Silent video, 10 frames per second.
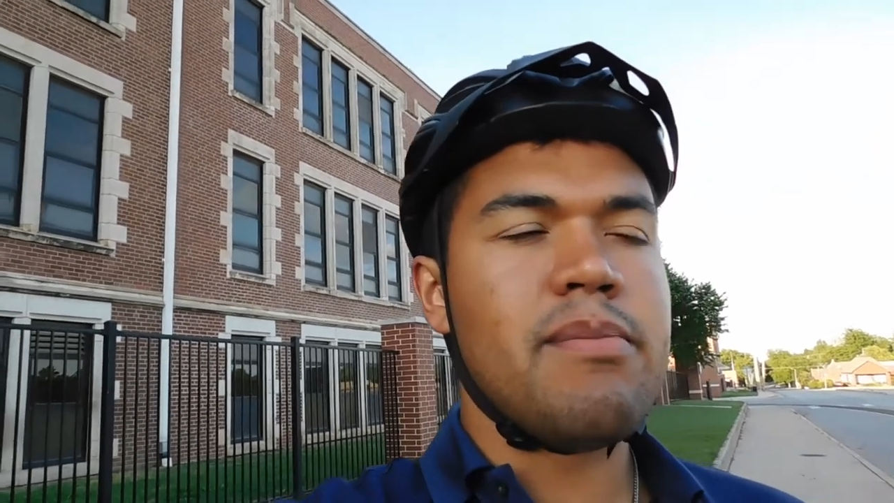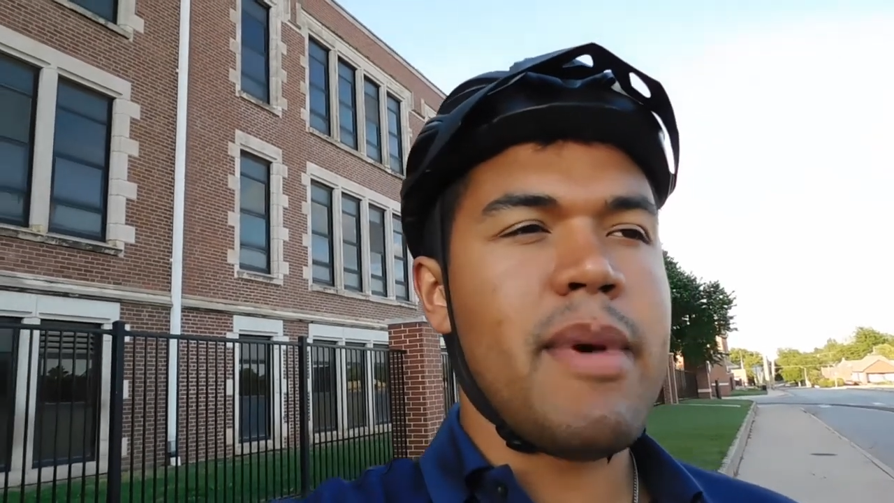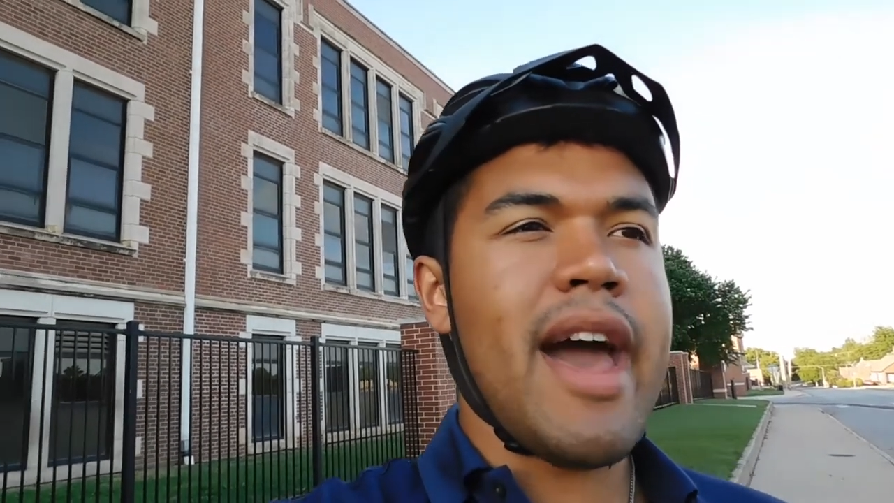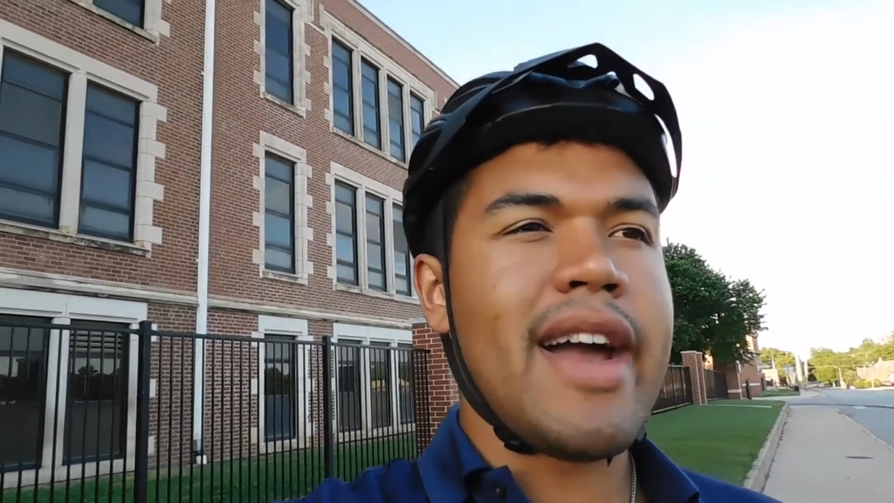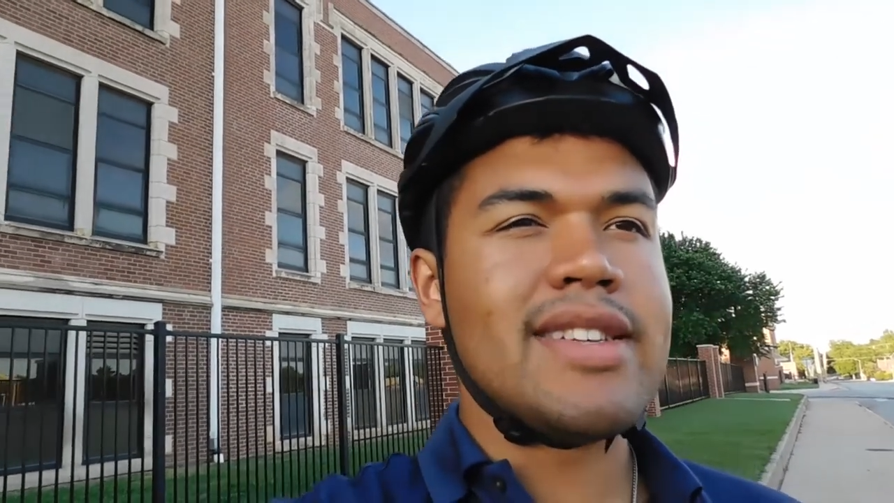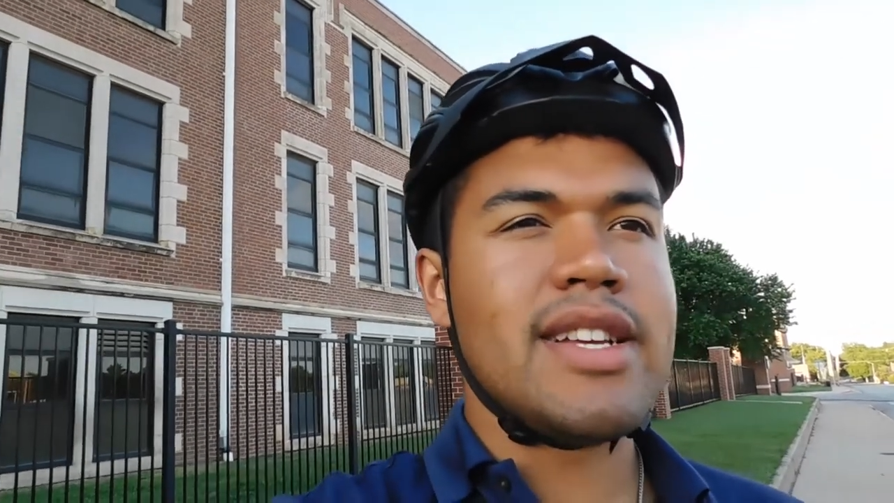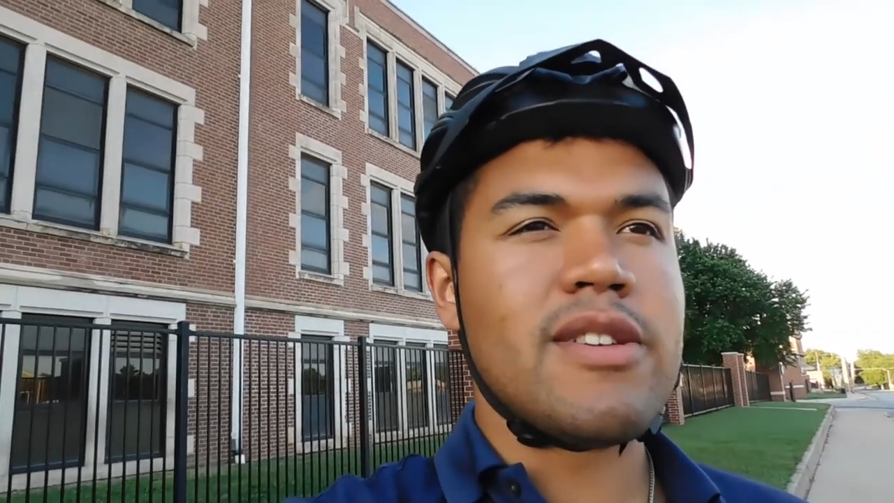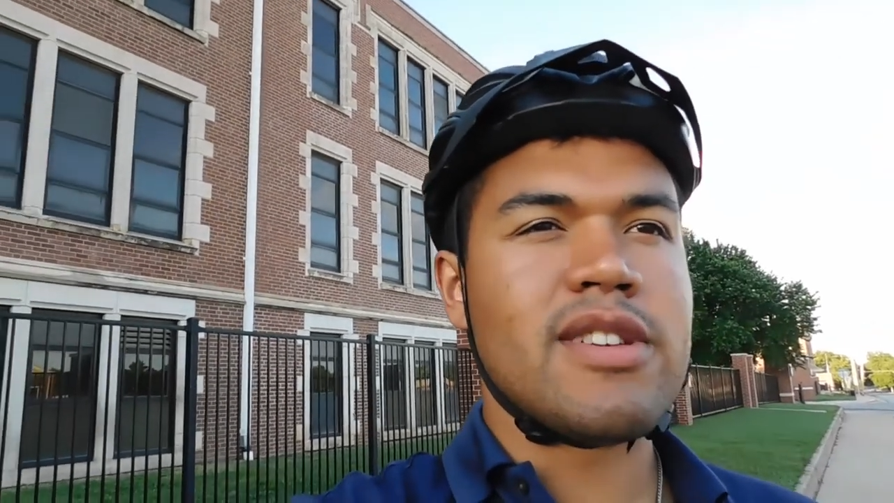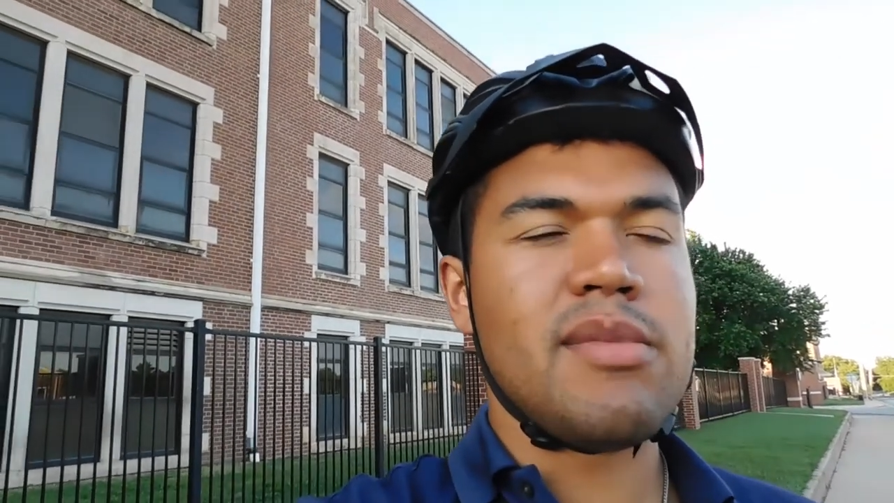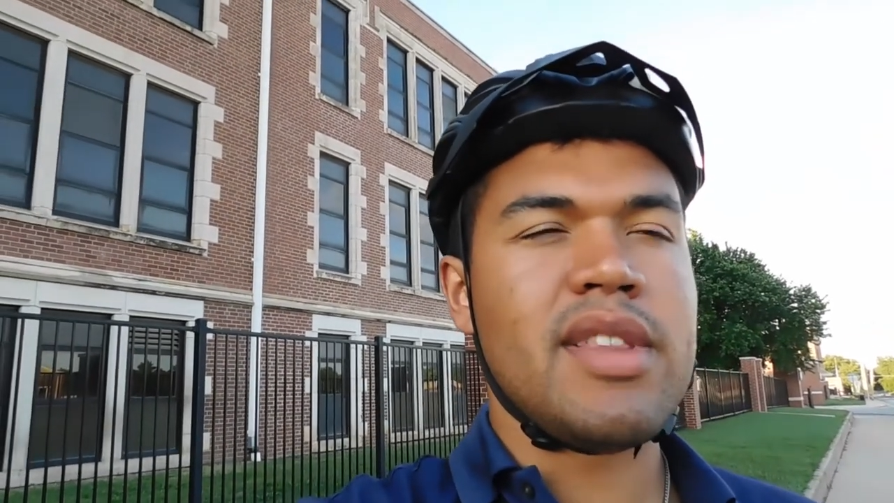
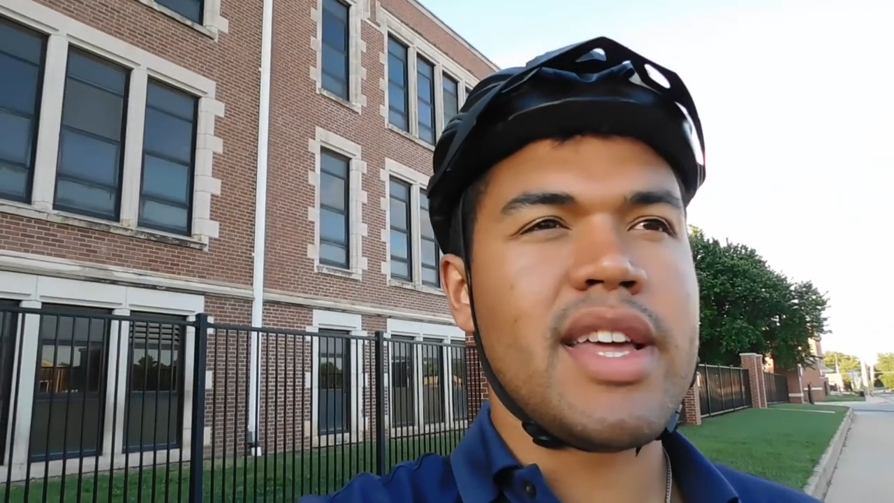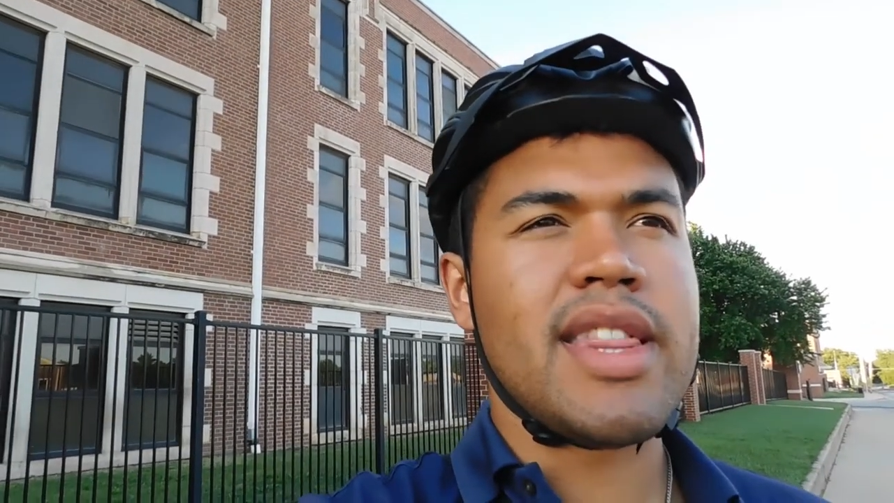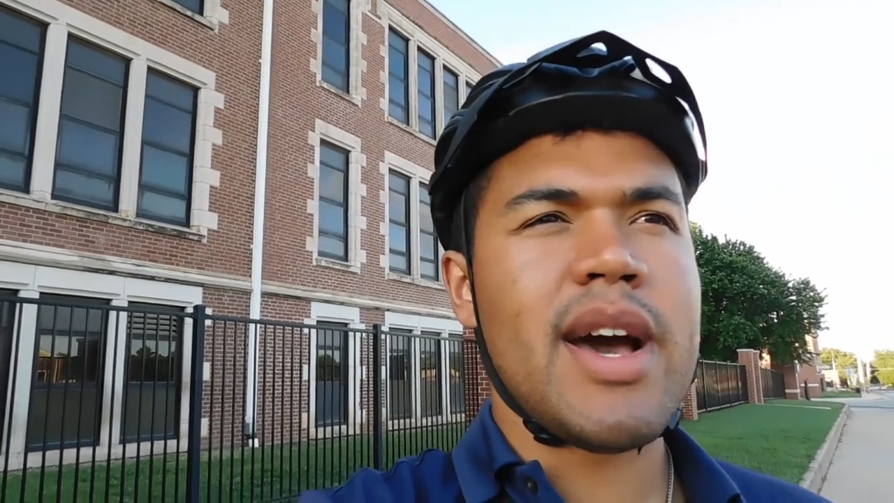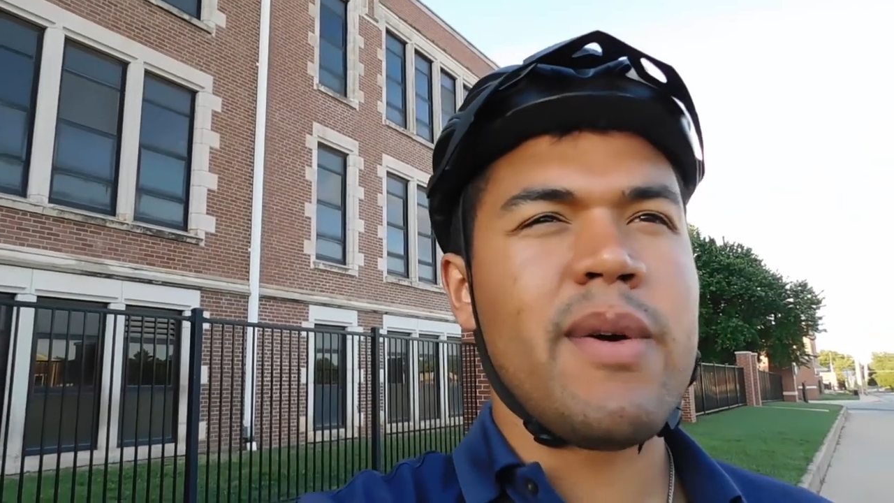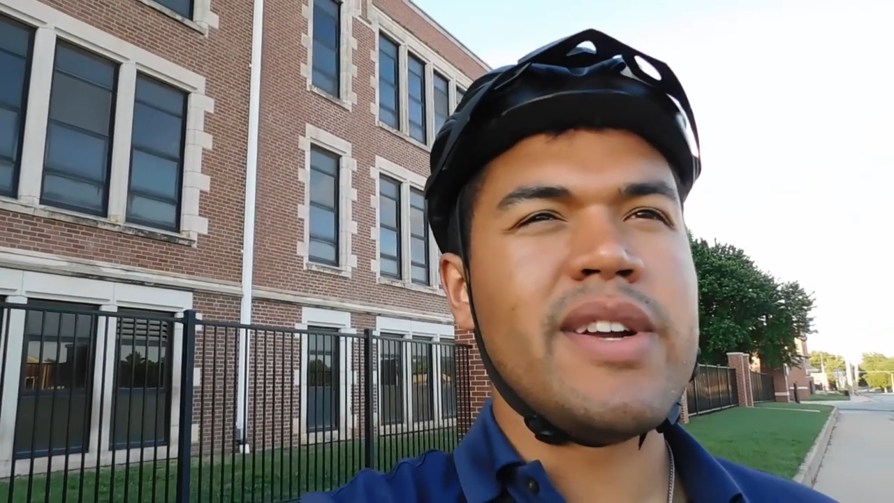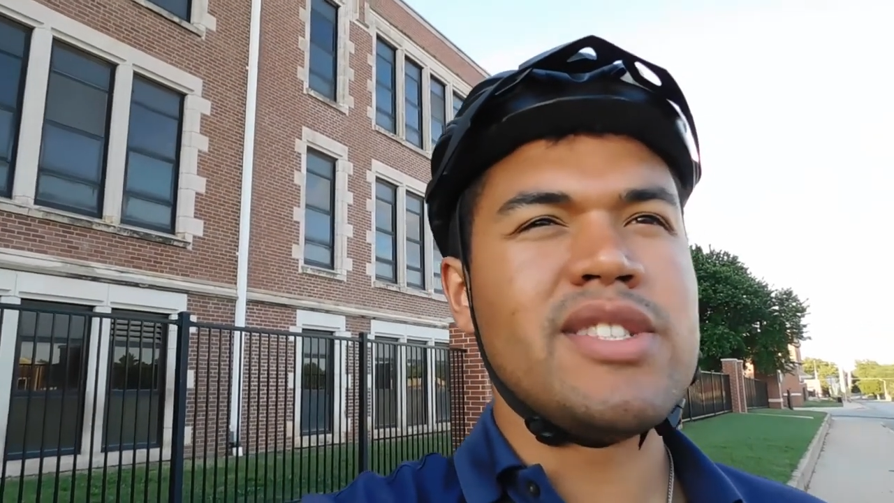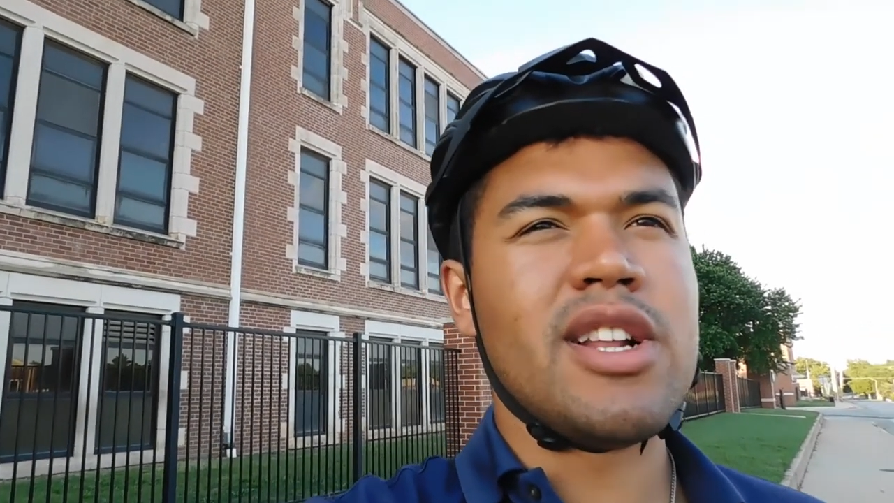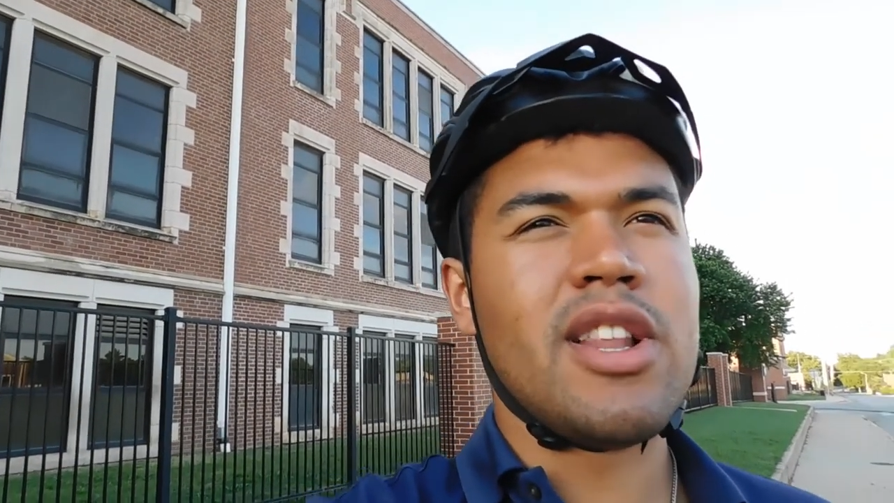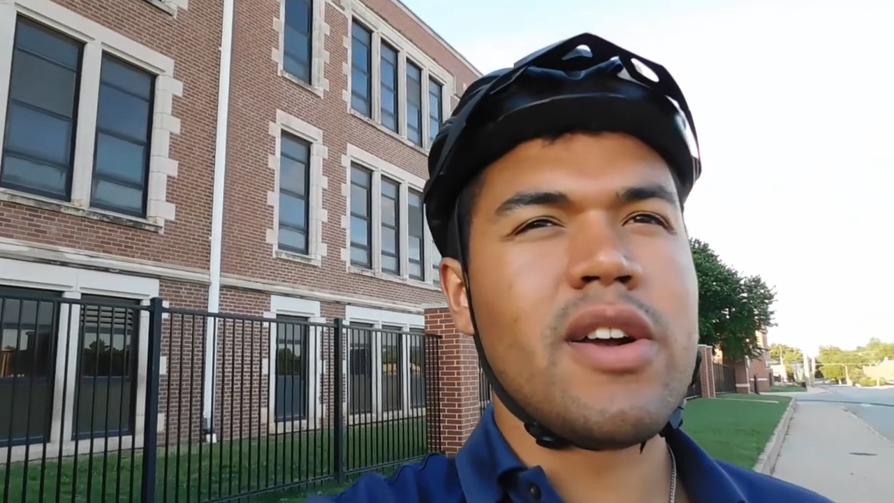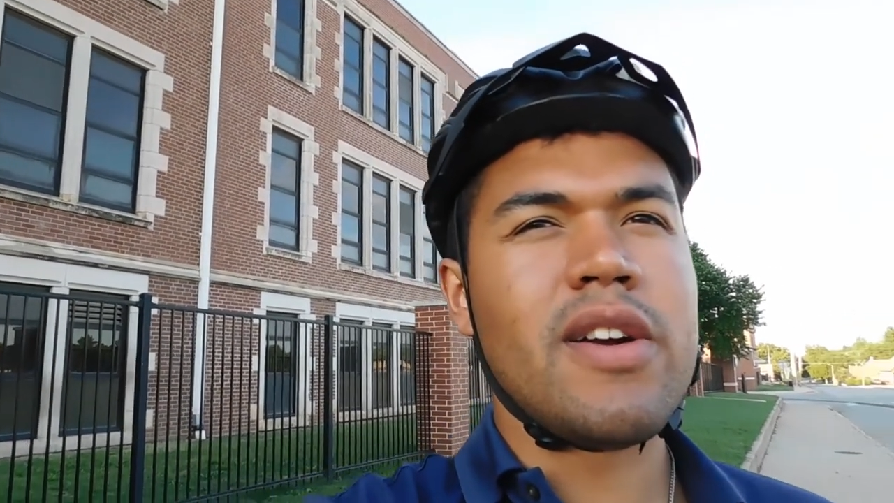magazine or something like that where he's
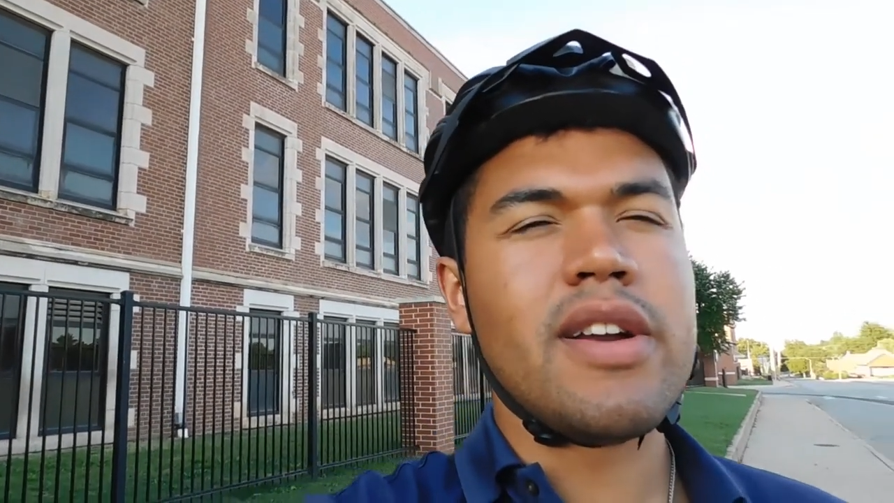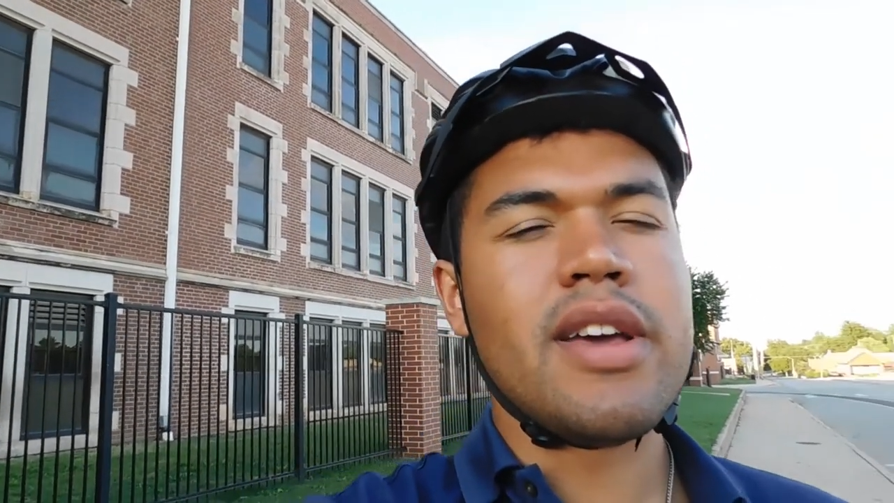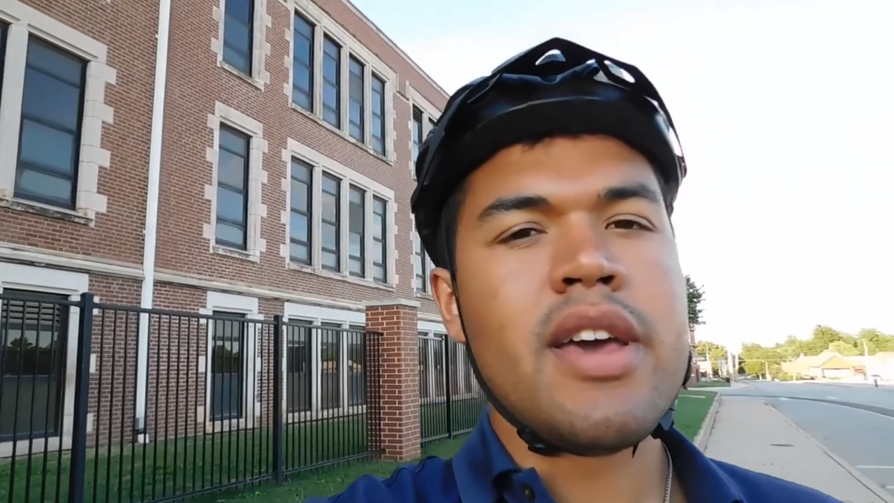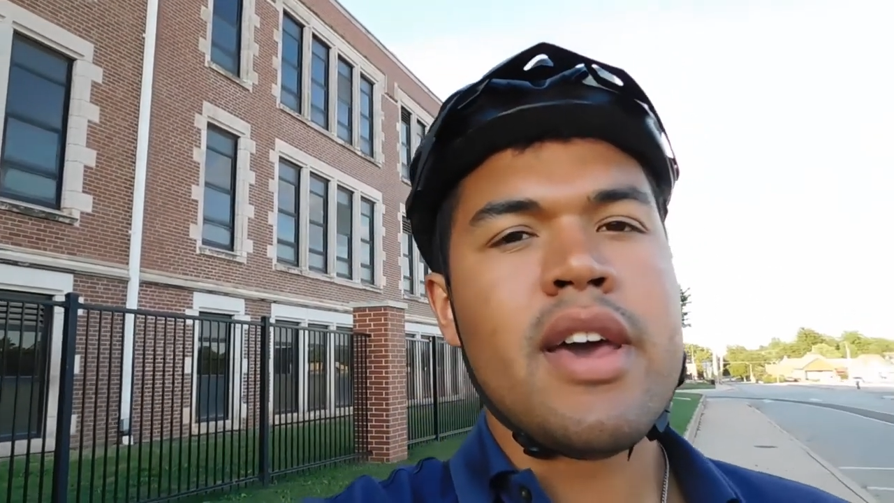going to learn